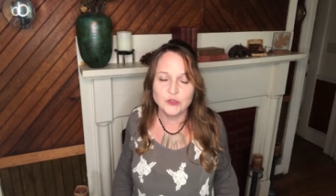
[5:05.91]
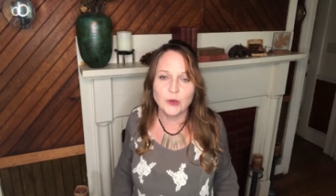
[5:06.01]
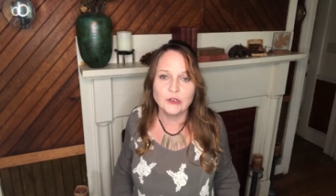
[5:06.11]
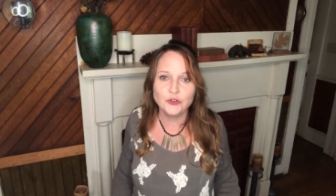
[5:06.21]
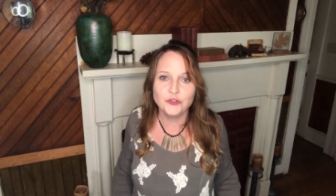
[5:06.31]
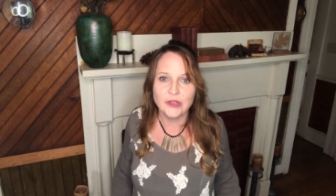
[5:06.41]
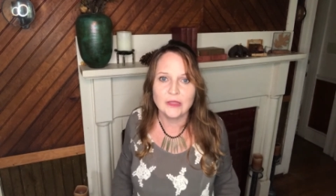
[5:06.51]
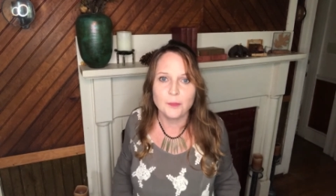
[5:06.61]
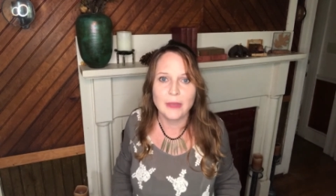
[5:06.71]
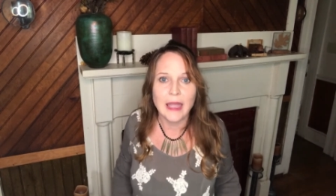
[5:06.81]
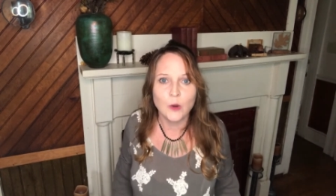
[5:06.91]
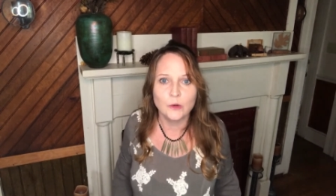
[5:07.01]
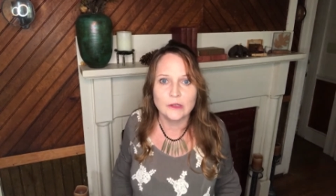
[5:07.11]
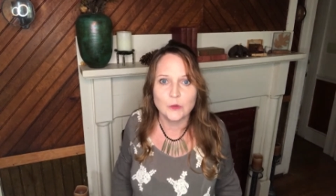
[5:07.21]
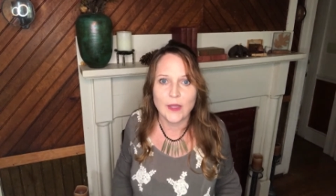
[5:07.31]
Do you understand the
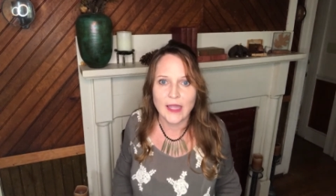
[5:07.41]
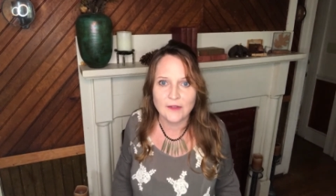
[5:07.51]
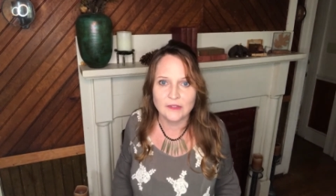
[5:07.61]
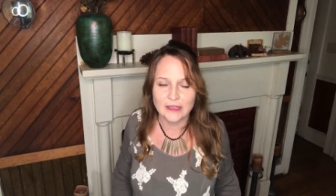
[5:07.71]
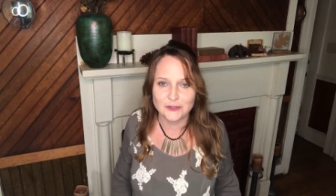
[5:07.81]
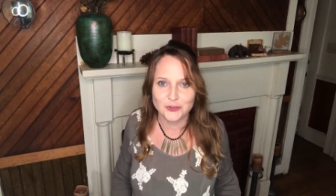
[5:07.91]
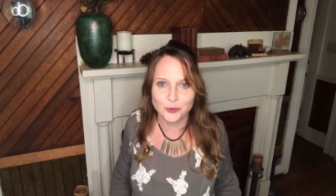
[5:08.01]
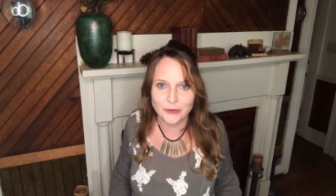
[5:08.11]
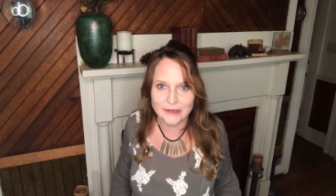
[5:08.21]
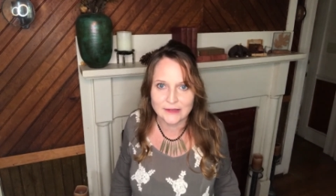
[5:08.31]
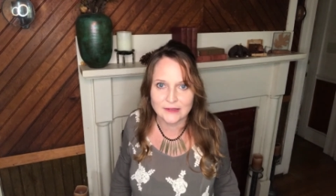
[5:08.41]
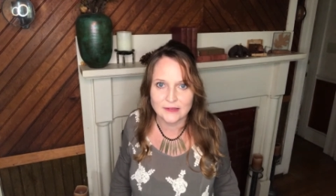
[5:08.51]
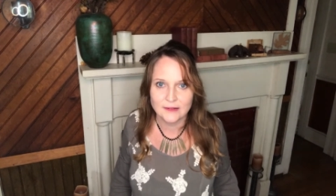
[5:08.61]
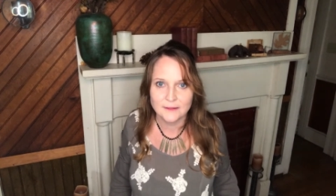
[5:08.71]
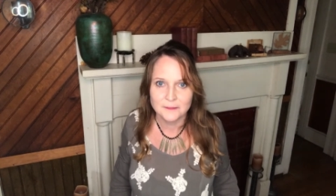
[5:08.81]
power that you have in that
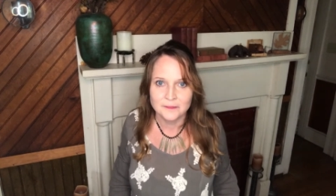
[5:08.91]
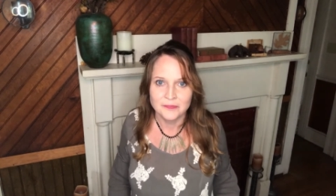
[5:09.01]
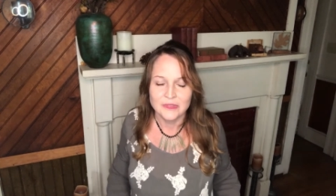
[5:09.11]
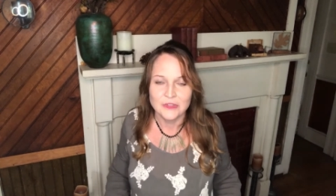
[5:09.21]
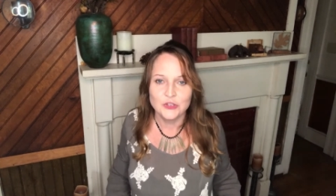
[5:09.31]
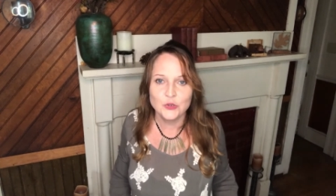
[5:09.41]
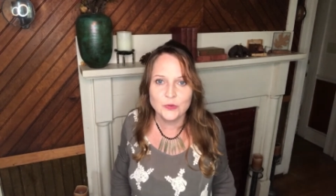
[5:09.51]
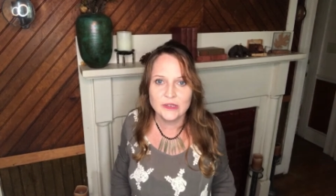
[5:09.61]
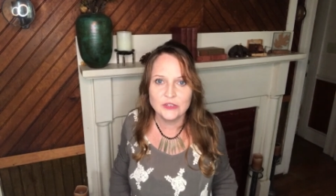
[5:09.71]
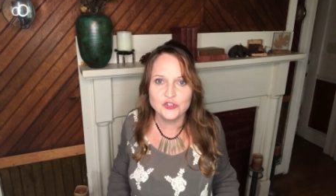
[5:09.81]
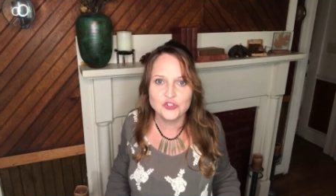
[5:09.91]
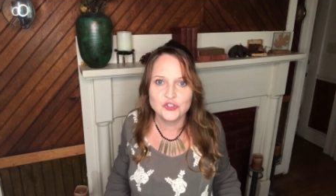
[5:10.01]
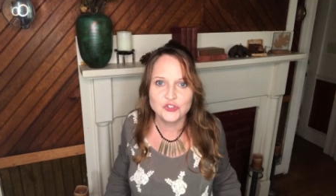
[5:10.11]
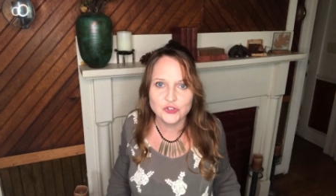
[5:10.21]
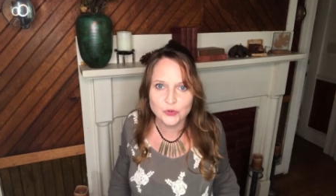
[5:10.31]
choice? You can
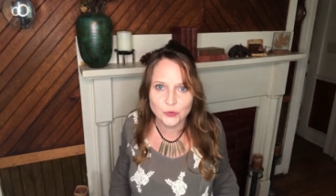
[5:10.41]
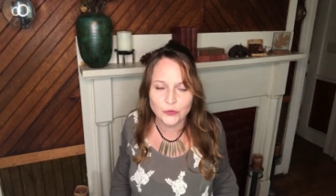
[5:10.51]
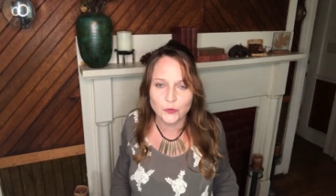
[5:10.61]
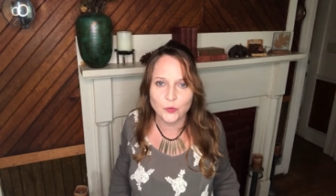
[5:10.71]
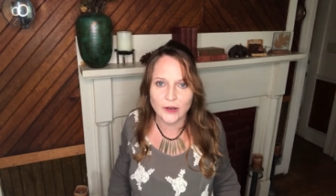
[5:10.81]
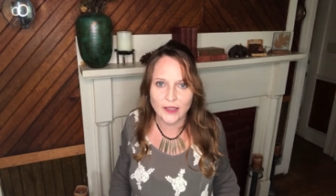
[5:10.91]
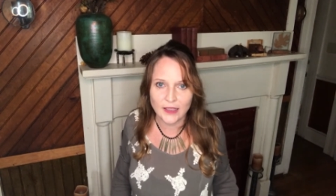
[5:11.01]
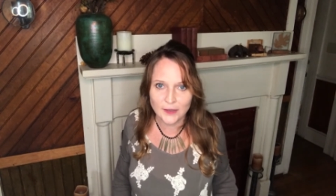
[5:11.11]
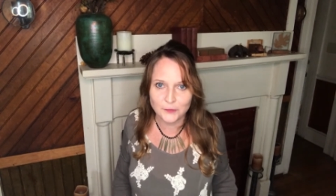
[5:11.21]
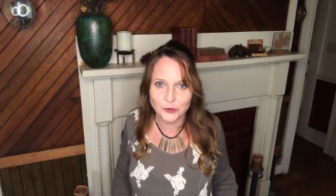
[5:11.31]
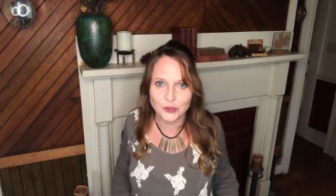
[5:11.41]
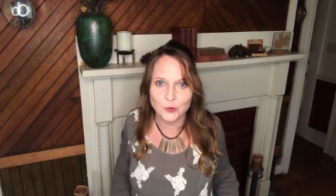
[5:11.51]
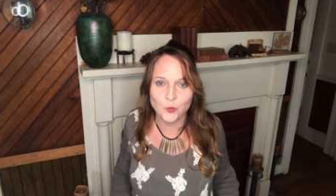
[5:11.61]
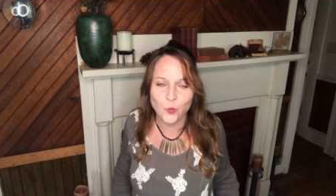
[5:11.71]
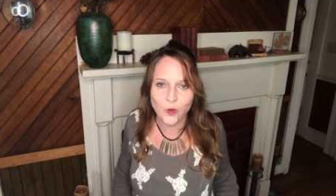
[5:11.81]
choose whatever
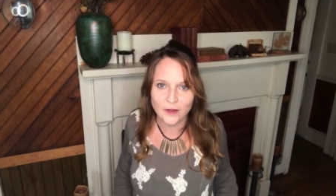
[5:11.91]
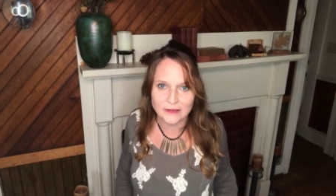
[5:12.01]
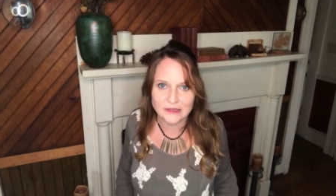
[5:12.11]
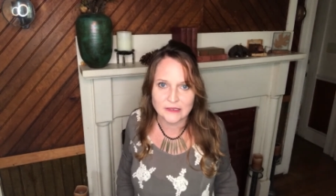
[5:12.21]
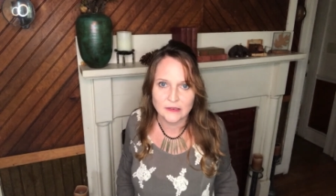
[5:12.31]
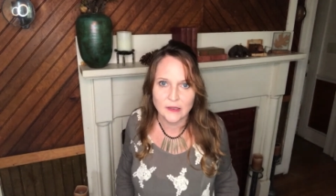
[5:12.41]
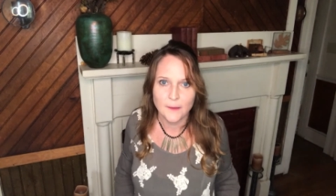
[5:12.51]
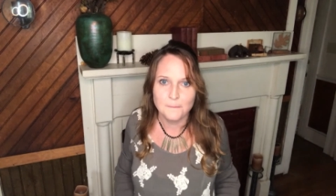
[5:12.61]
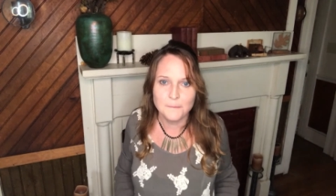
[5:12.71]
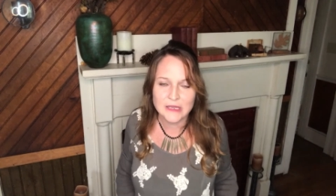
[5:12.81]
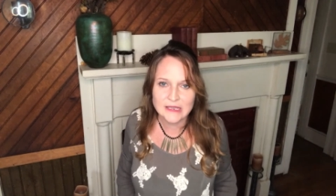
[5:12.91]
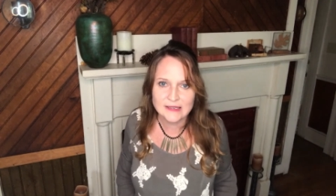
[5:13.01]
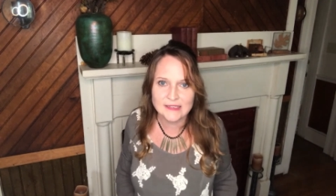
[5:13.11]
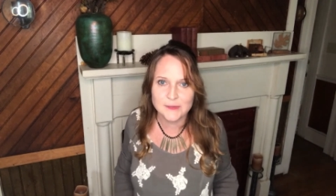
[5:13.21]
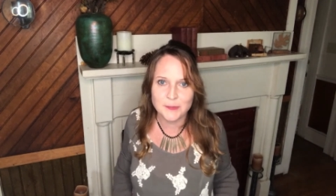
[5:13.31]
you want. Be
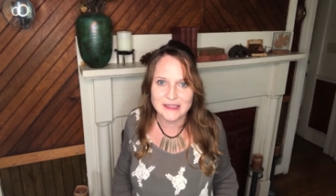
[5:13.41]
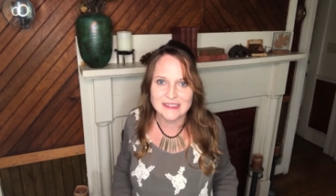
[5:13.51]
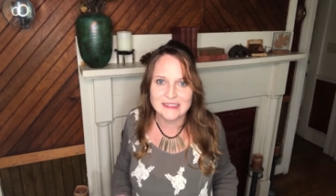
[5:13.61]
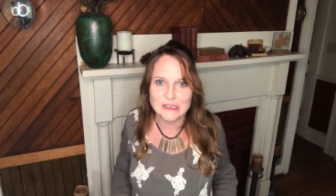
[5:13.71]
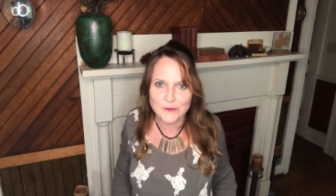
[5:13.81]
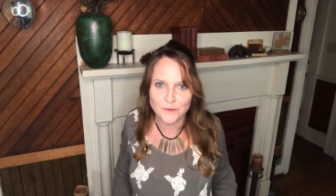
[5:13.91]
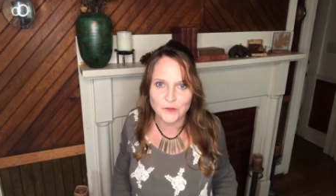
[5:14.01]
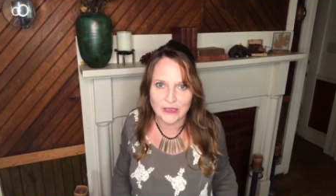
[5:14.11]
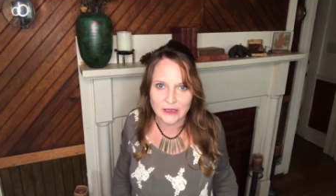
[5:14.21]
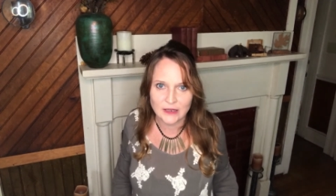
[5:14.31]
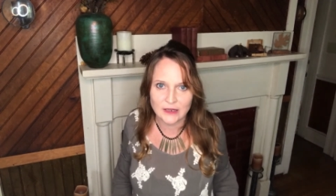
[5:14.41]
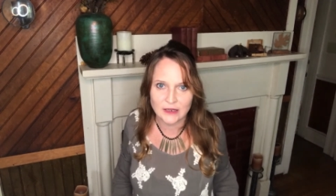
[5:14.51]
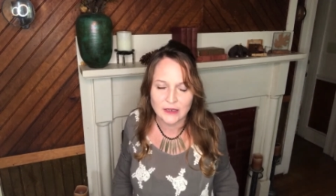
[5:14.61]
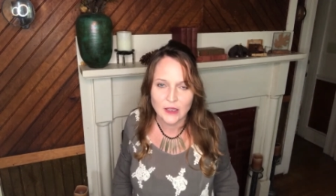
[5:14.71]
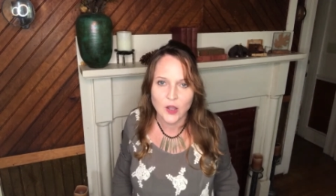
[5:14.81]
specific
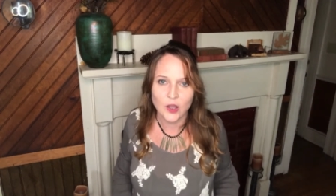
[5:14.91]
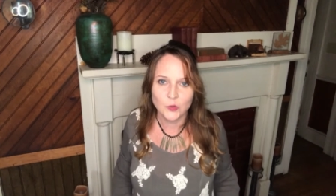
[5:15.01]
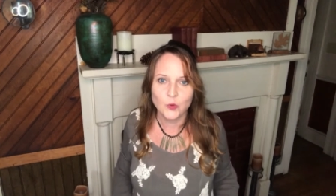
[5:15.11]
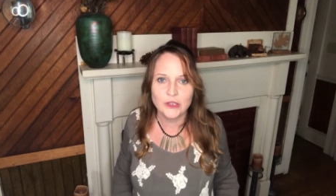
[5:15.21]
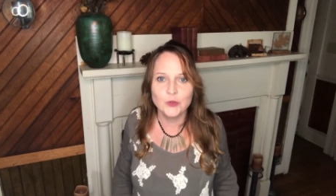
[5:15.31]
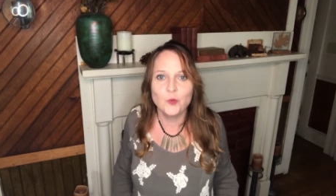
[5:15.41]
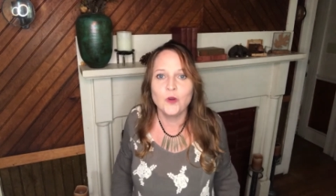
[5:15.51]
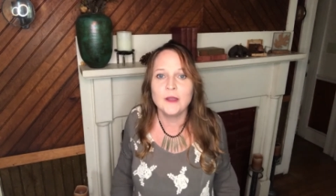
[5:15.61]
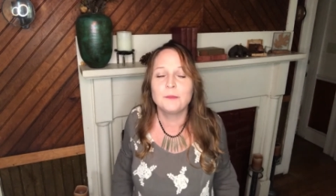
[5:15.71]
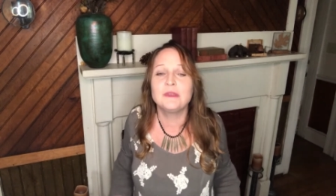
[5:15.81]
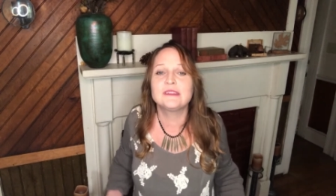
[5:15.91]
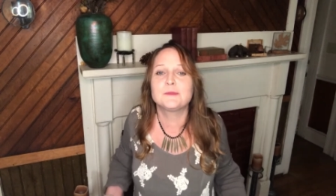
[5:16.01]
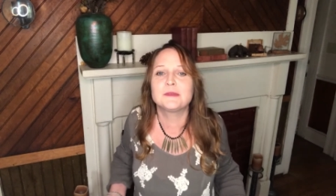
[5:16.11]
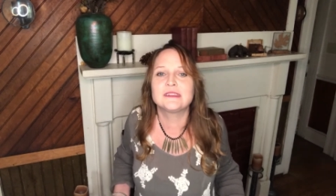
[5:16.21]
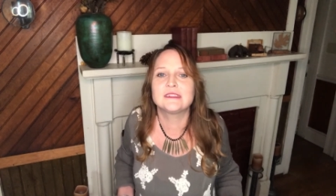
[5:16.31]
on what you want. Be
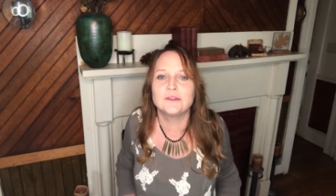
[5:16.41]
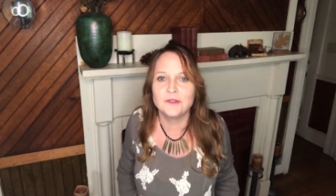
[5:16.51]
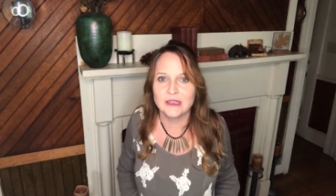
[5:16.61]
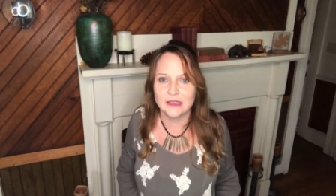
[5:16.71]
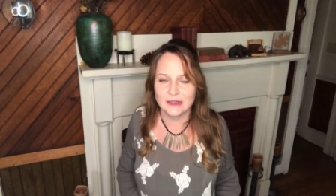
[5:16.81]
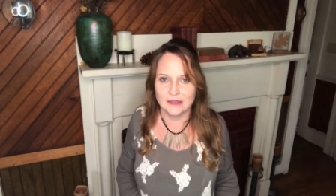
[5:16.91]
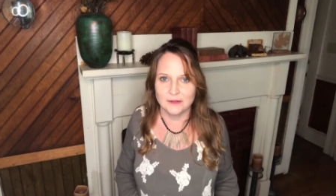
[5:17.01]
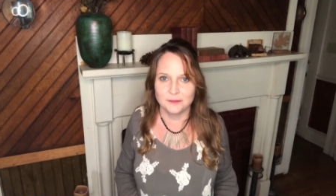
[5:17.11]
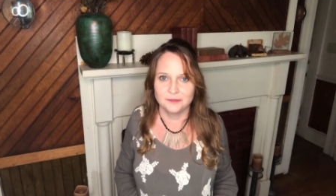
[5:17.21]
specific in it.